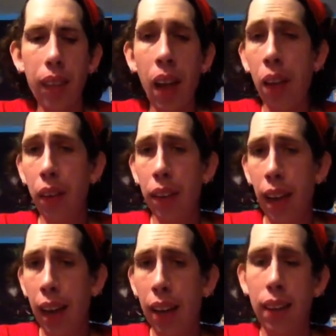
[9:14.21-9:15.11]
other than
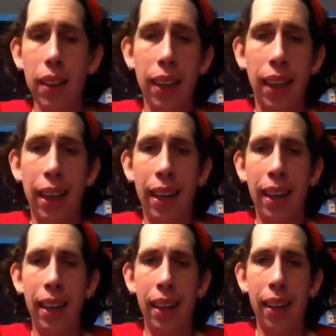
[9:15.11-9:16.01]
that,
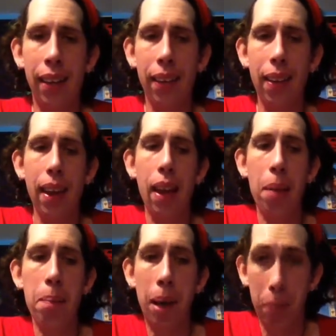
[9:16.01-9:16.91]
uh,
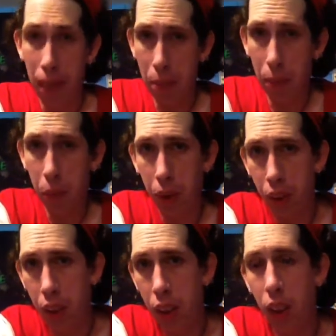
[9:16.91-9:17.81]
my
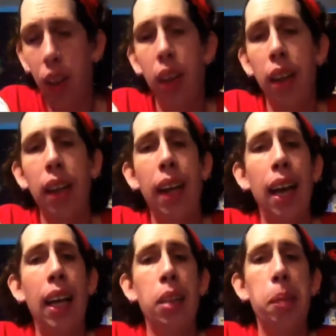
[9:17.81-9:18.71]
paperwork
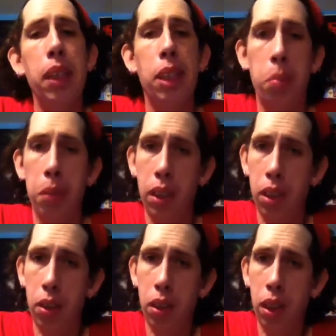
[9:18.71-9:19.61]
has been submitted
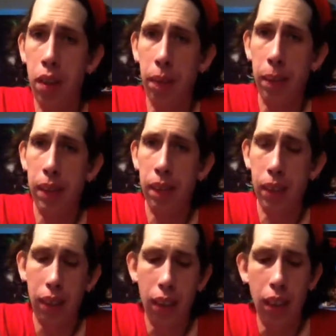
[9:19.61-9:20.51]
to the government
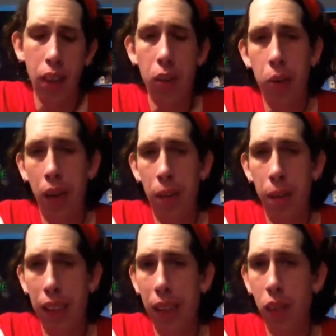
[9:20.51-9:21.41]
to have my
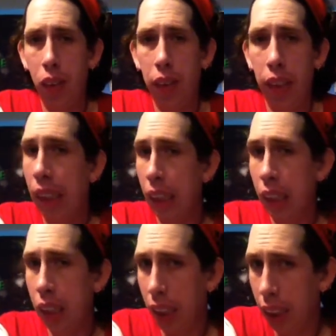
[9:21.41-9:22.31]
name legally
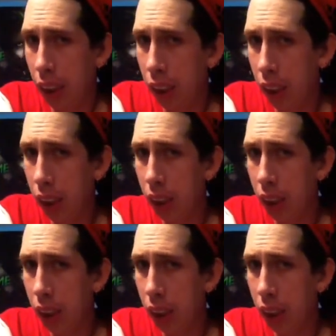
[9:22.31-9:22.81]
changed